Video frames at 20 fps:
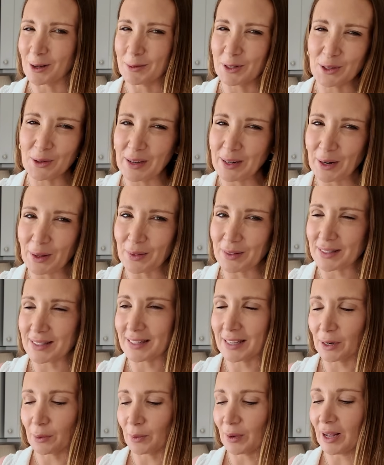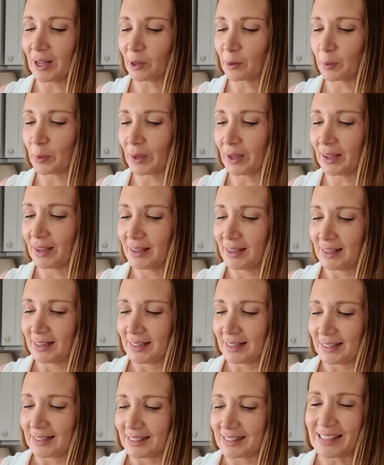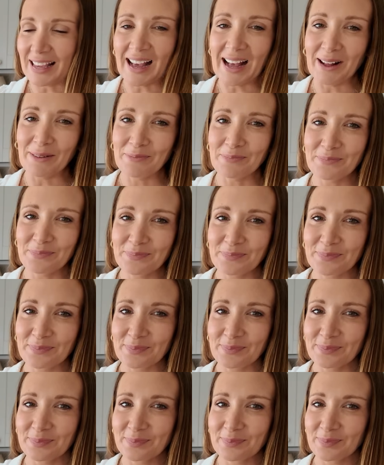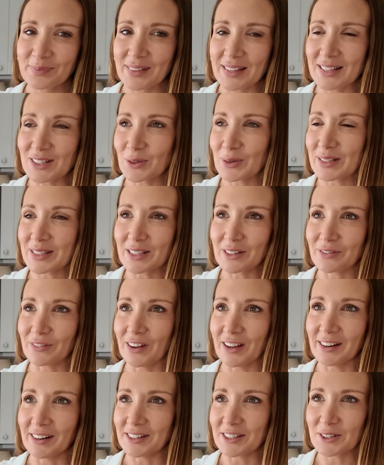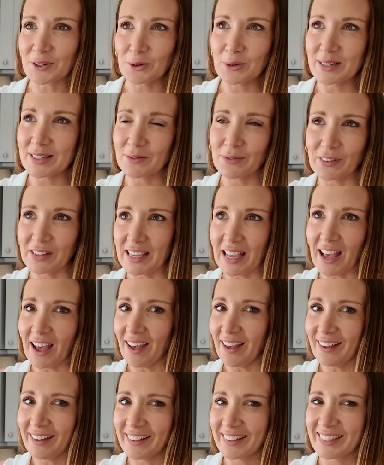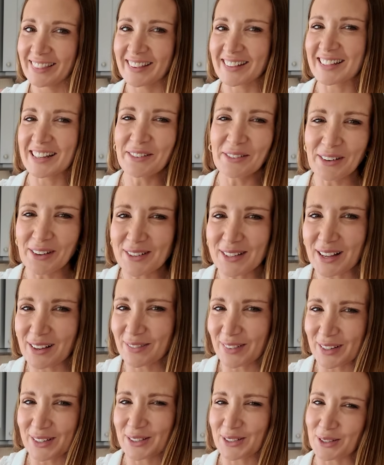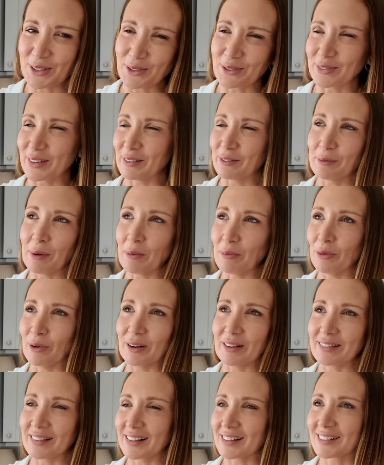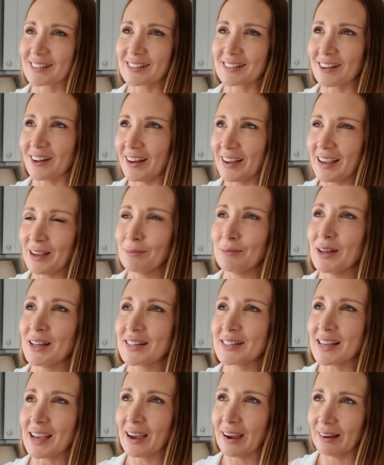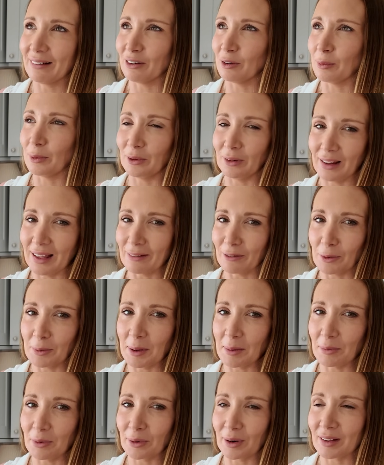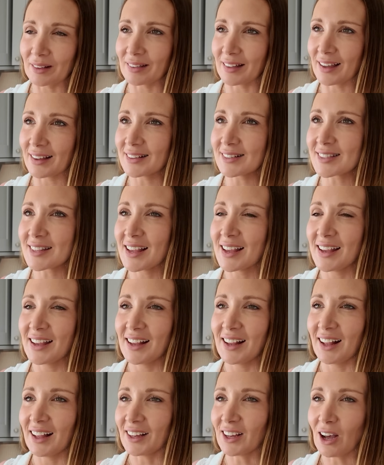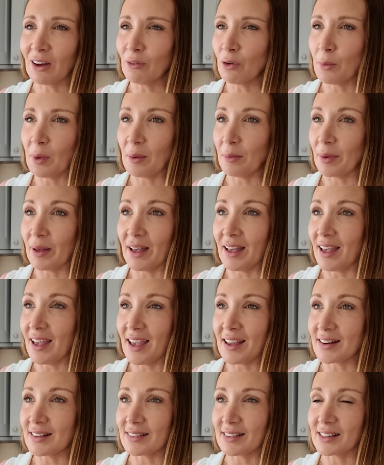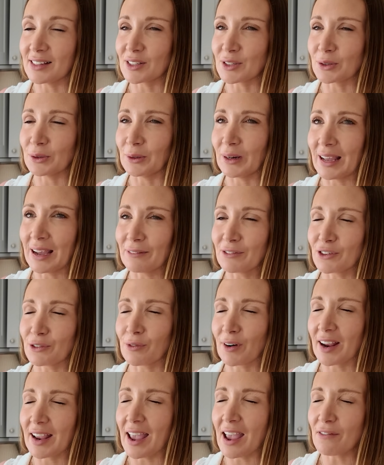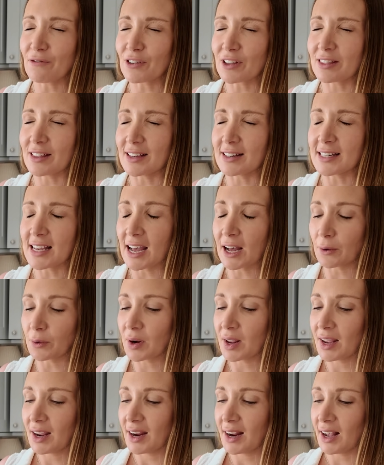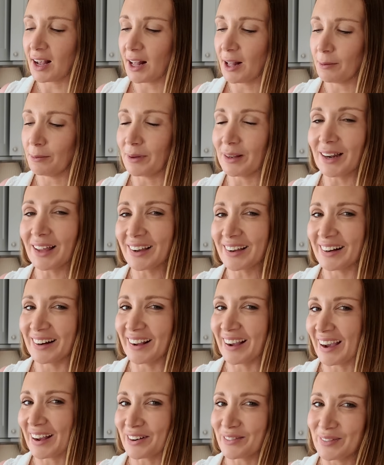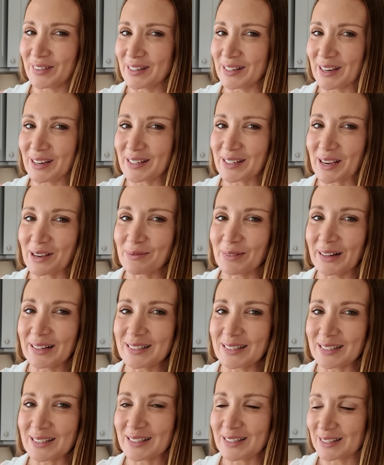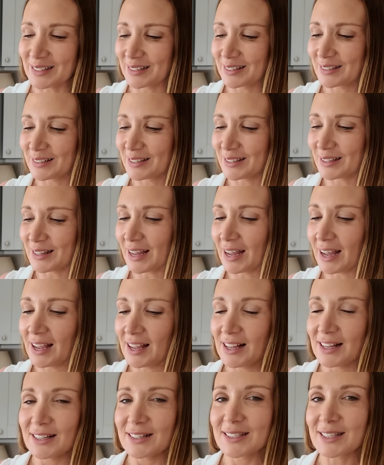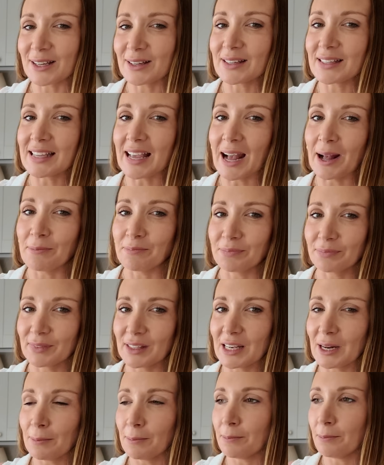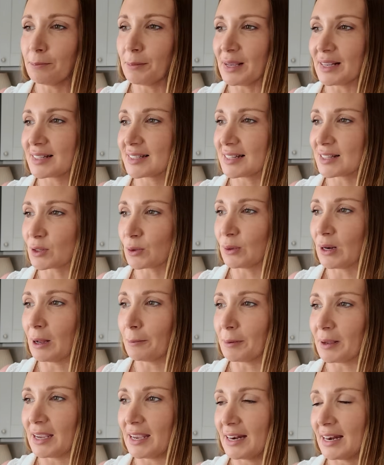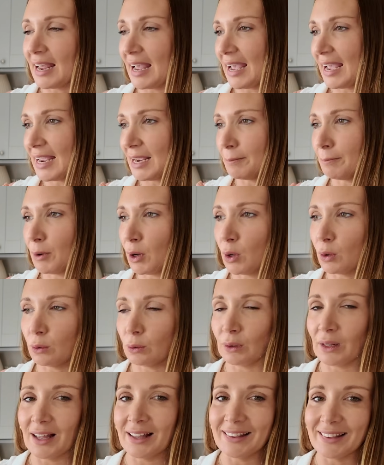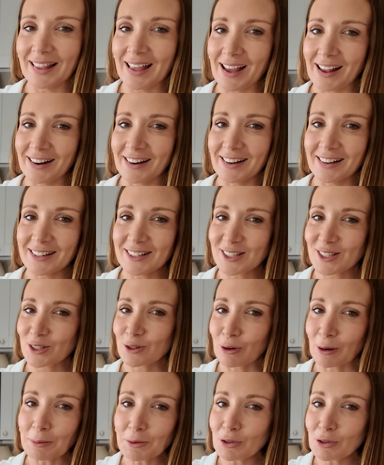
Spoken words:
So I know this is going to work, but yeah, it's always good fun. I just always forget. Does anyone else have issues with remembering things? Because I am terrible at remembering things. I can't remember anything at all. I have to write everything down. But luckily I had a video to go back to do that. So yeah, I'm gonna mix this all up in a bowl and then scrub.